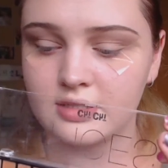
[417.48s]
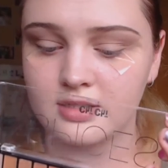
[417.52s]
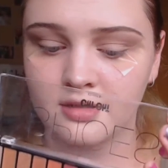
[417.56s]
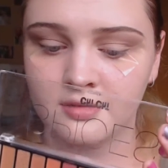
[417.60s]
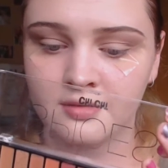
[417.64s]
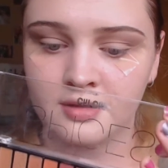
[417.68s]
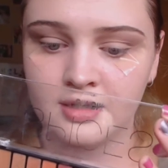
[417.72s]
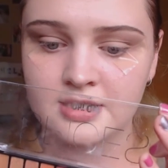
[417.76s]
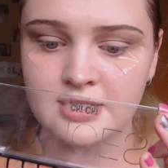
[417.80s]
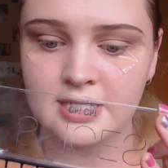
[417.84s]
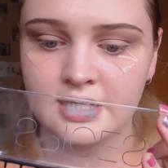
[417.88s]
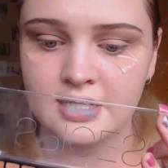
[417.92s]

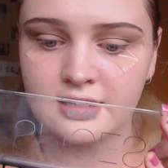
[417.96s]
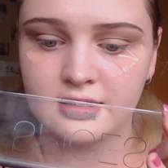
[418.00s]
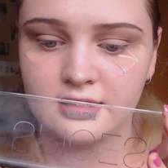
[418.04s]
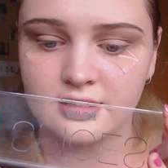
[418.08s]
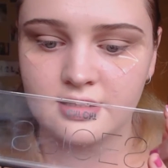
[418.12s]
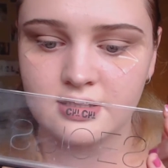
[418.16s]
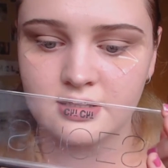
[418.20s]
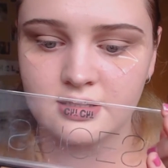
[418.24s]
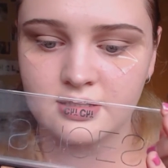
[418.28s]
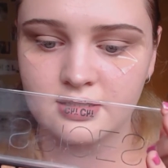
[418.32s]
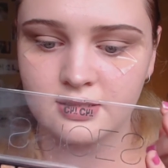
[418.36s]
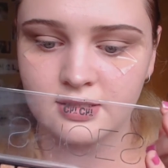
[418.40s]
Next, I'm going to take
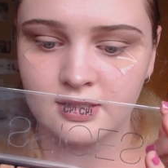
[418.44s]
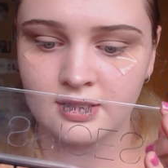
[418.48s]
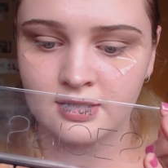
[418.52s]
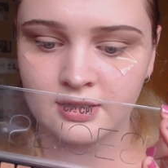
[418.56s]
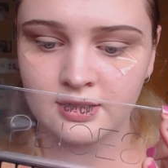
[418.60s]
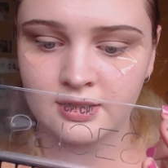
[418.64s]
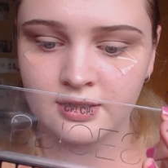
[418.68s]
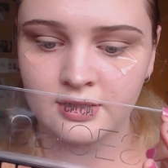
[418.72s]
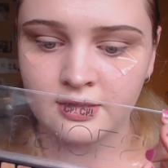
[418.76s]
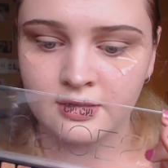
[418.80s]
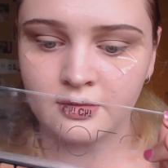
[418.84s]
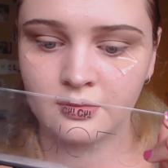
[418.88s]
this
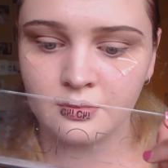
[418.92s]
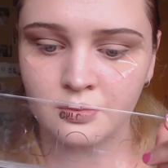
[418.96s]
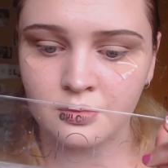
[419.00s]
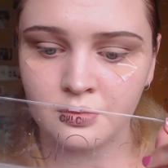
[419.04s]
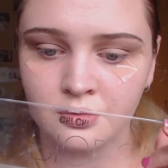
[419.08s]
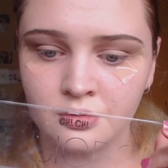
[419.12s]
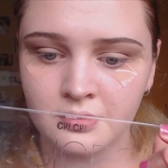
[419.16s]
darker